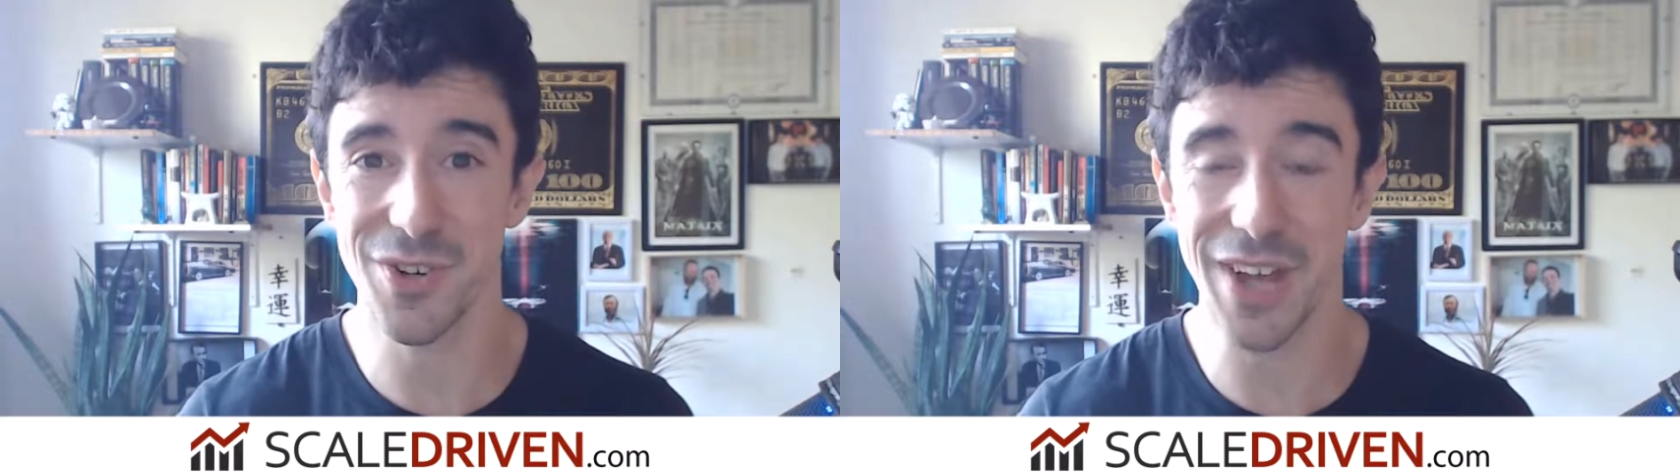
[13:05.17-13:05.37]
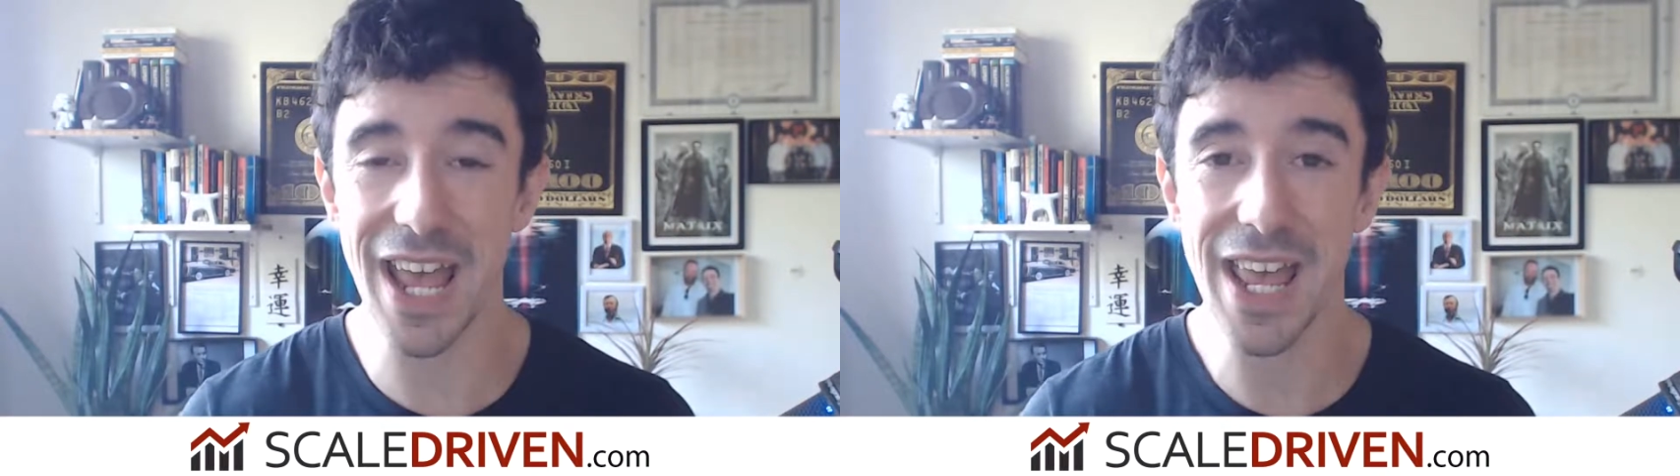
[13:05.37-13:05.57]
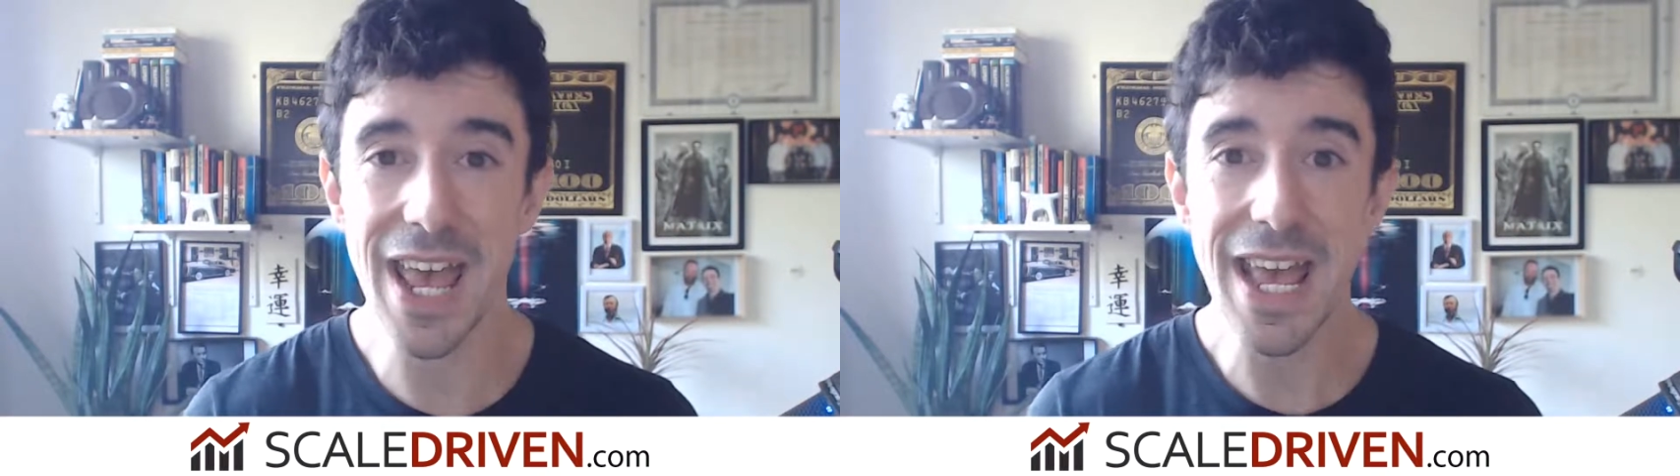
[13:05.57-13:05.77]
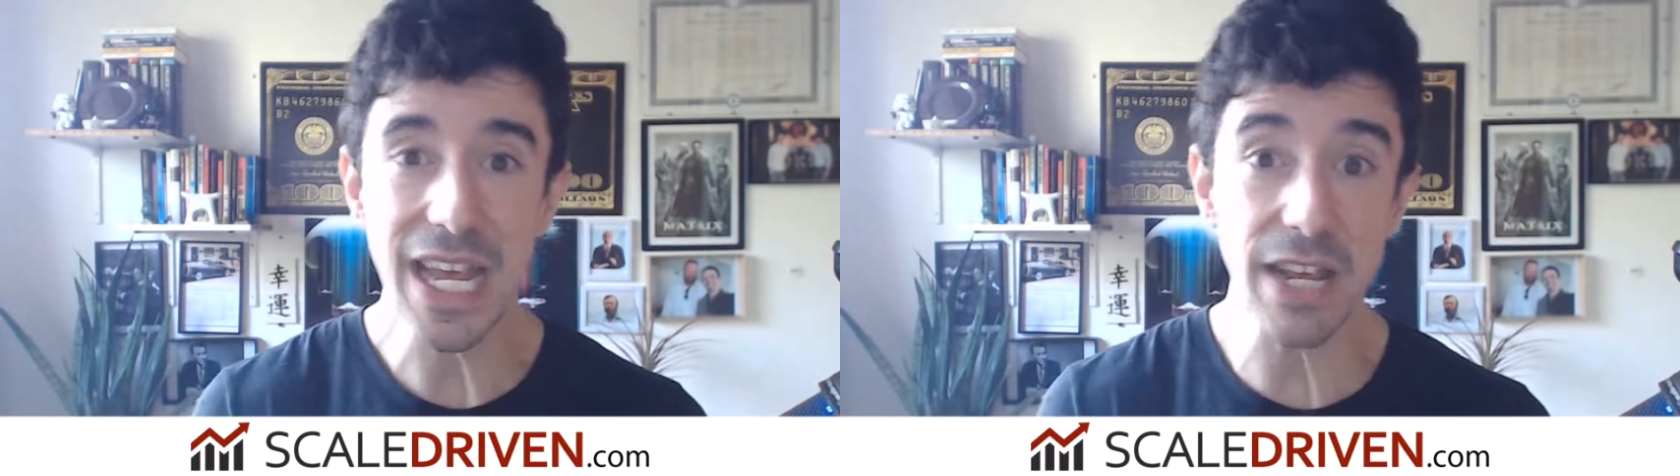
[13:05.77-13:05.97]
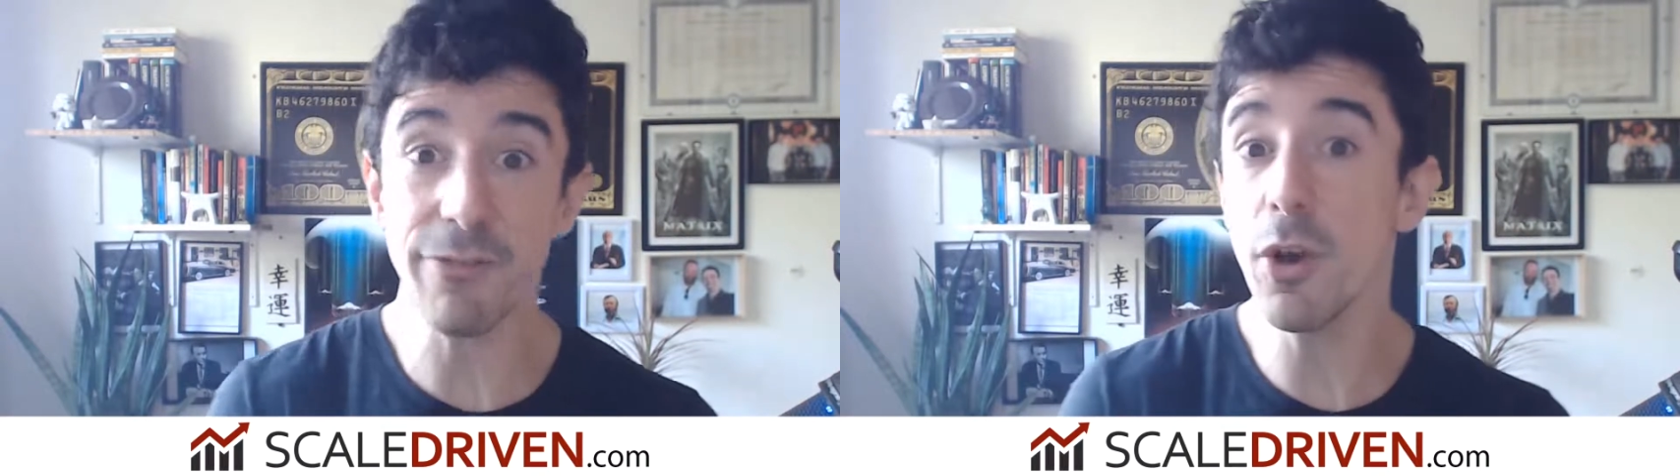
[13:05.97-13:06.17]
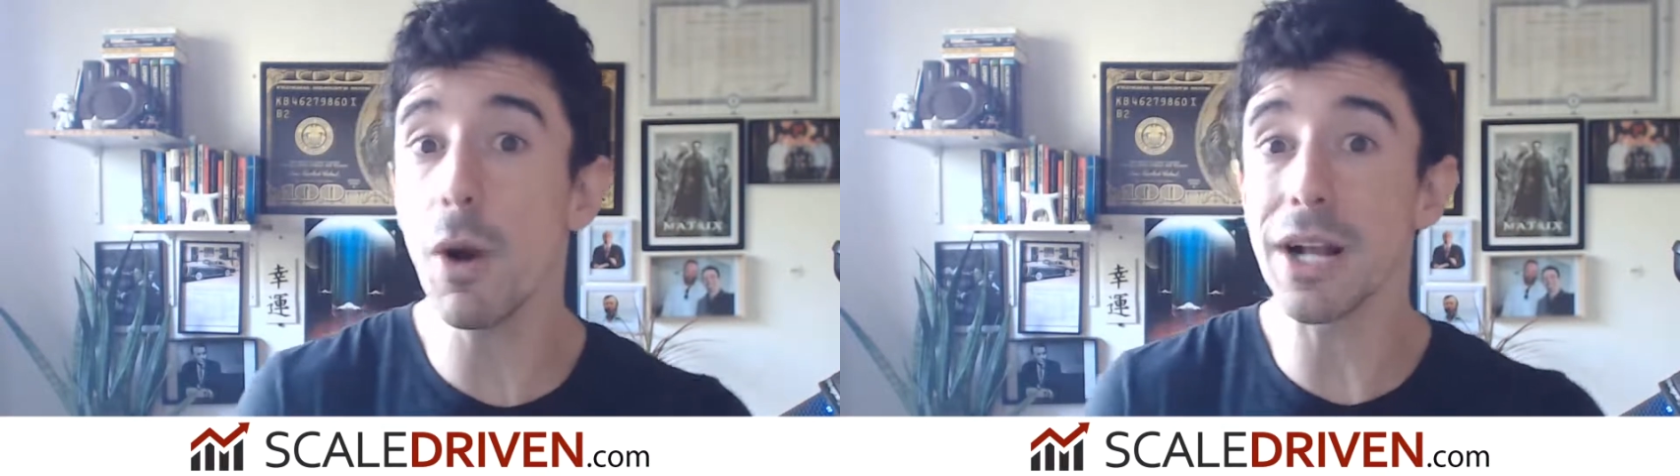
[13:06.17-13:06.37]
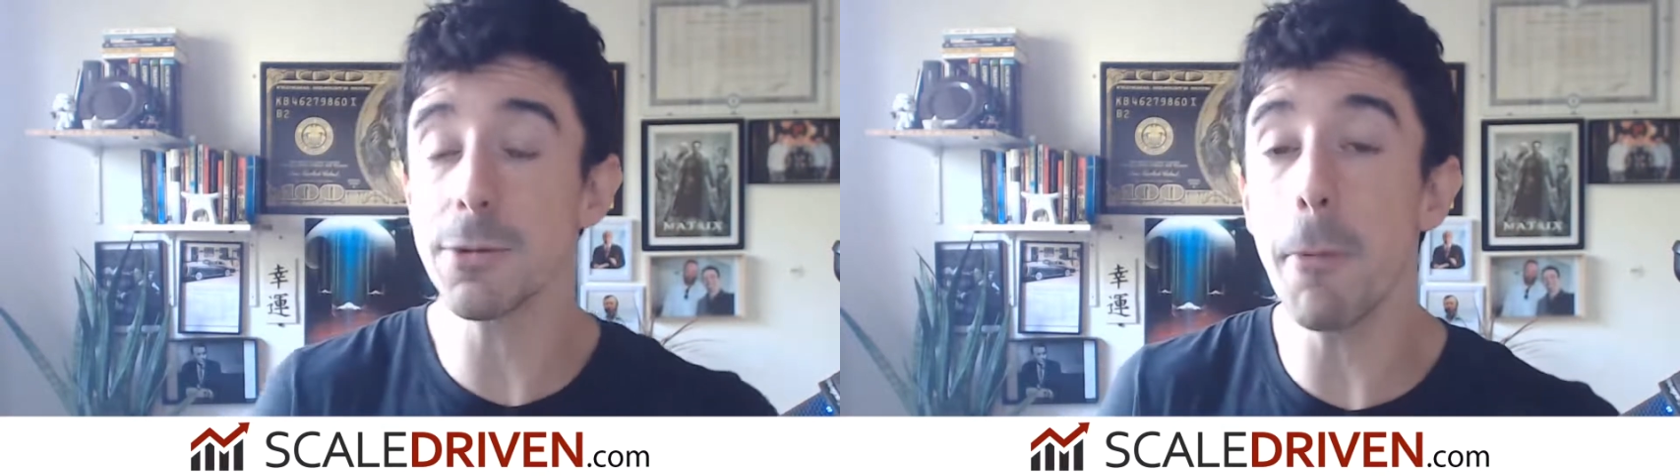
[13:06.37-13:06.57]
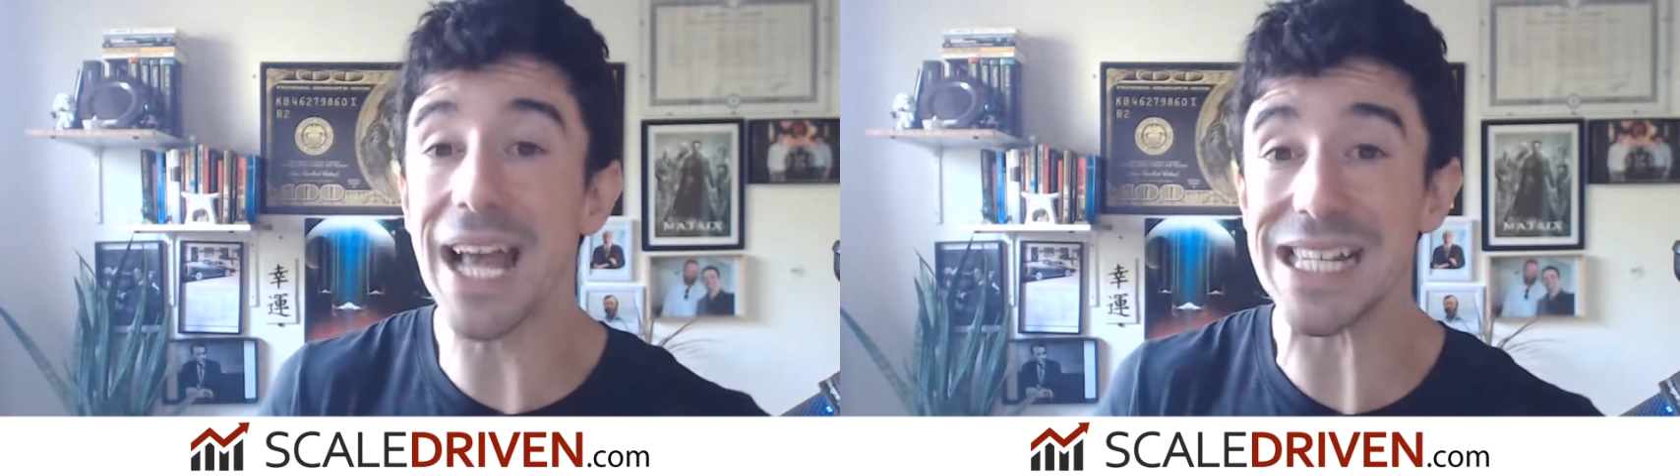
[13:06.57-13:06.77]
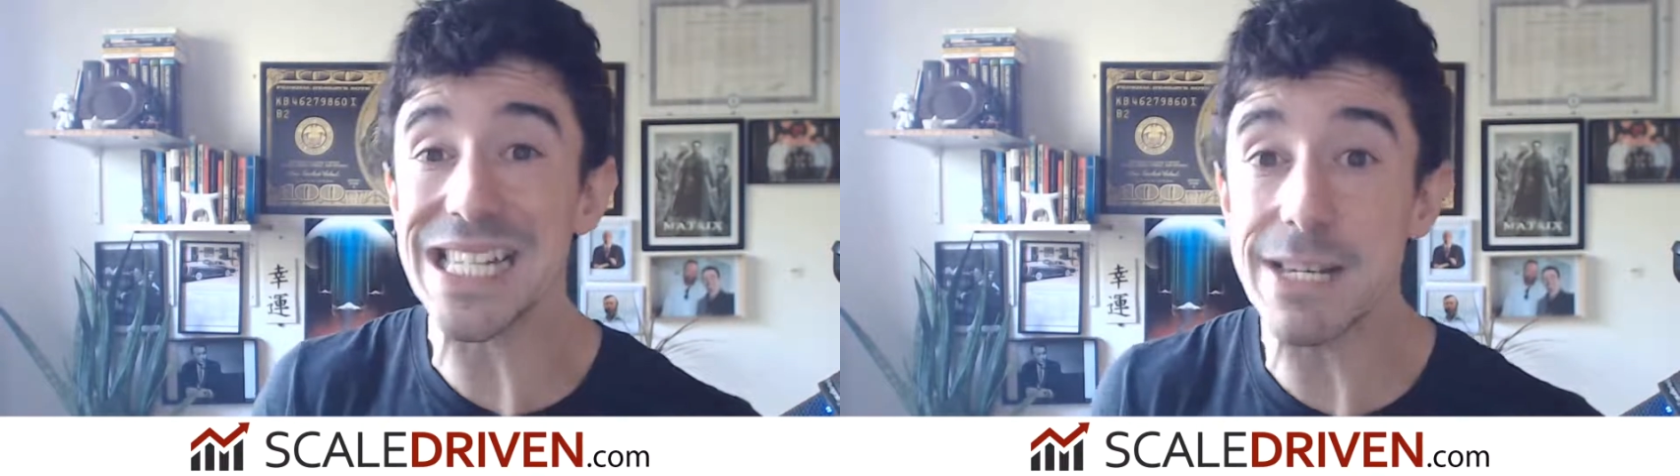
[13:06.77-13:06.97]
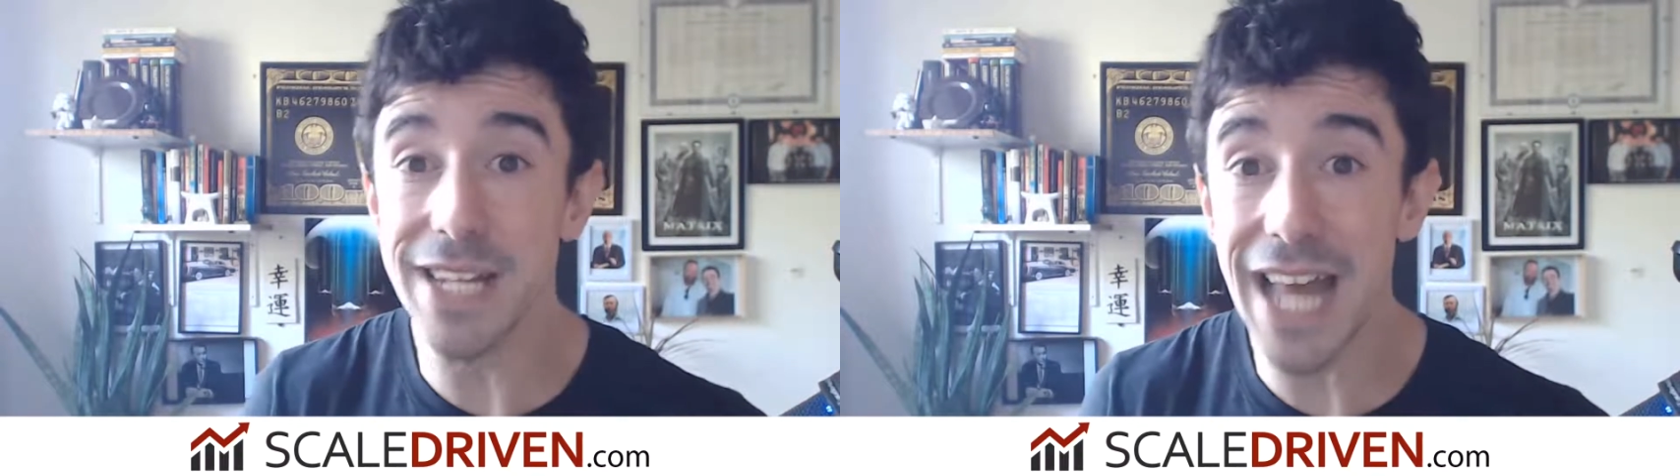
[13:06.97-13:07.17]
Okay, if you want my
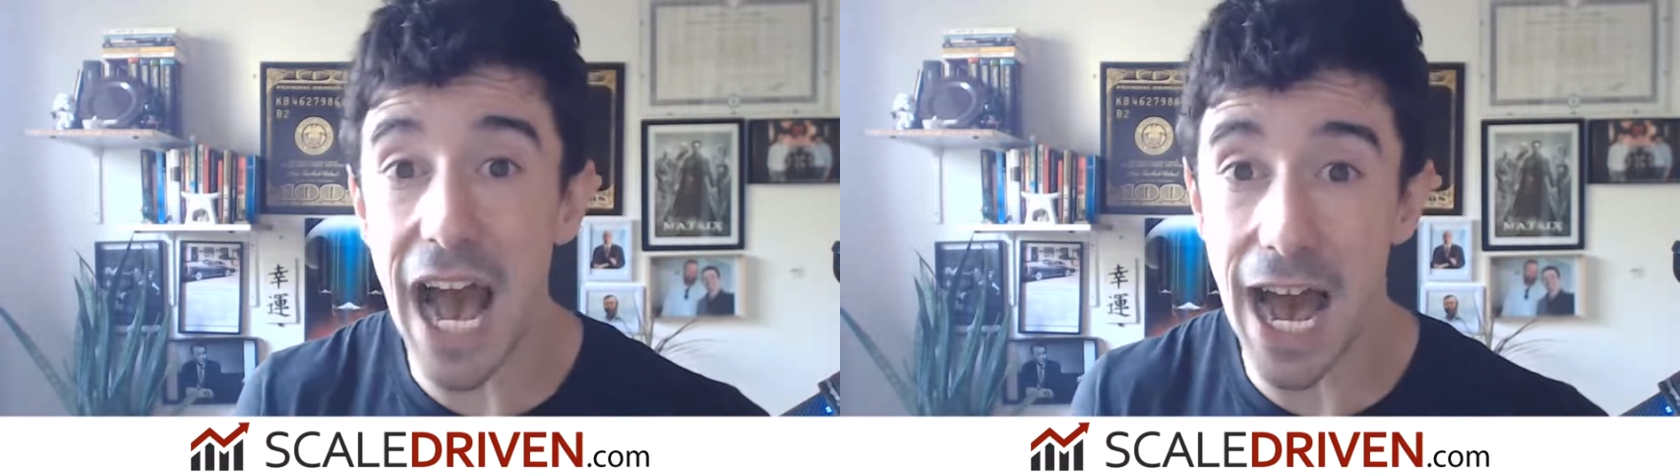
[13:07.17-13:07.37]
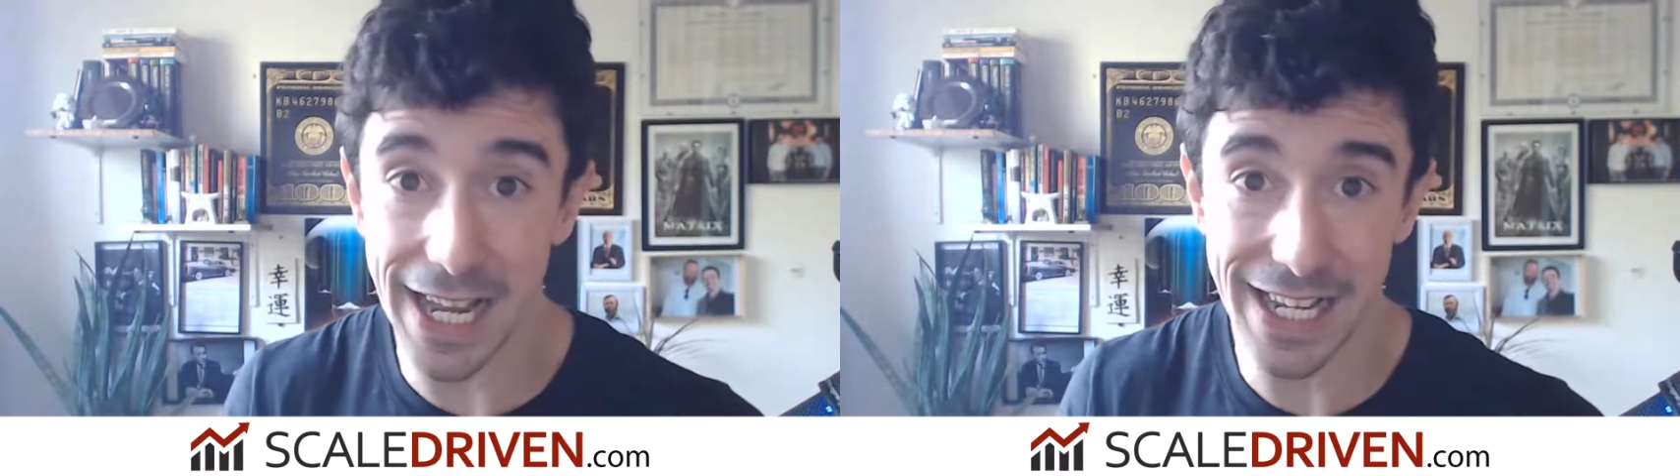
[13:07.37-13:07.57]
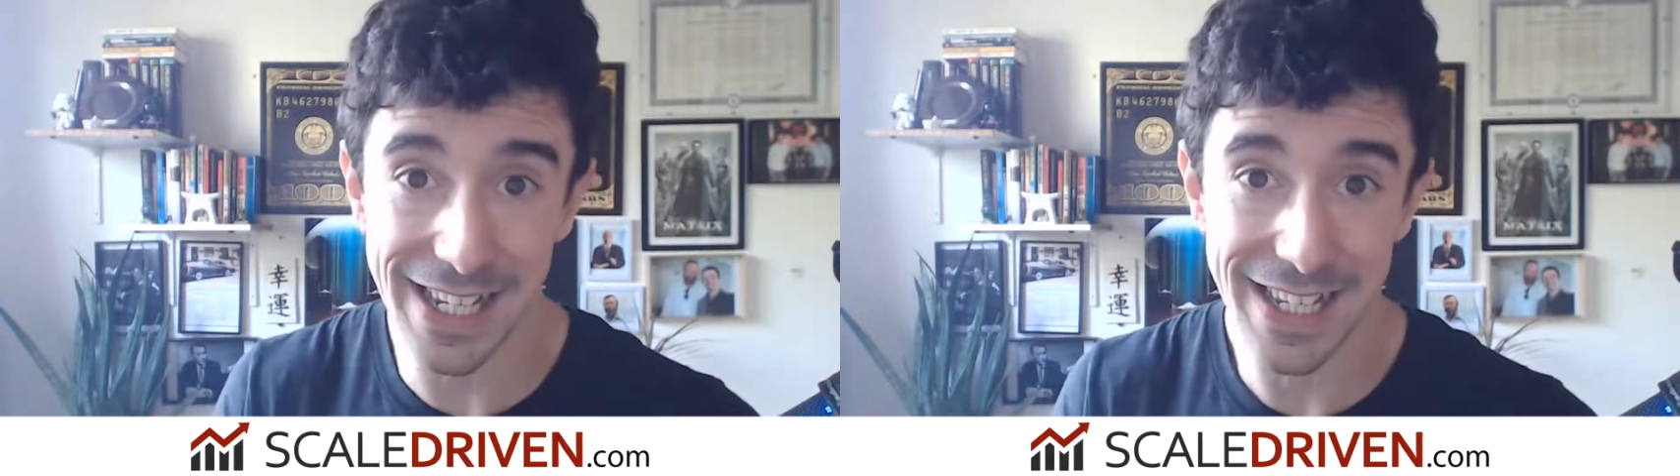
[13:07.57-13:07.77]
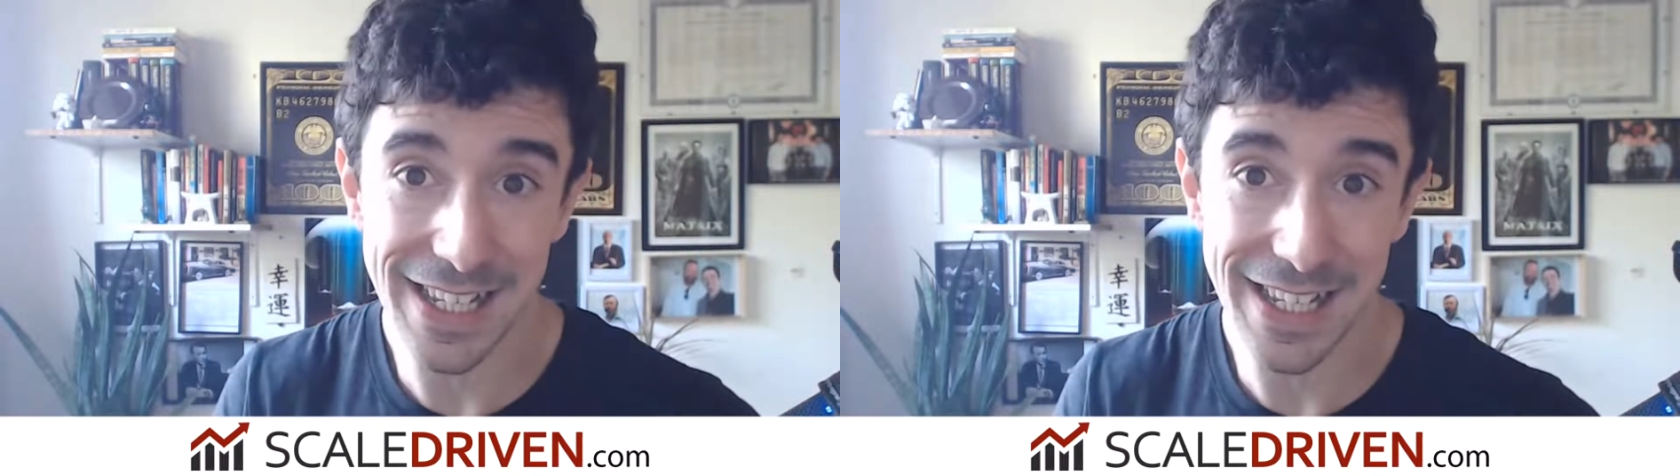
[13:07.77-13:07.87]
team and I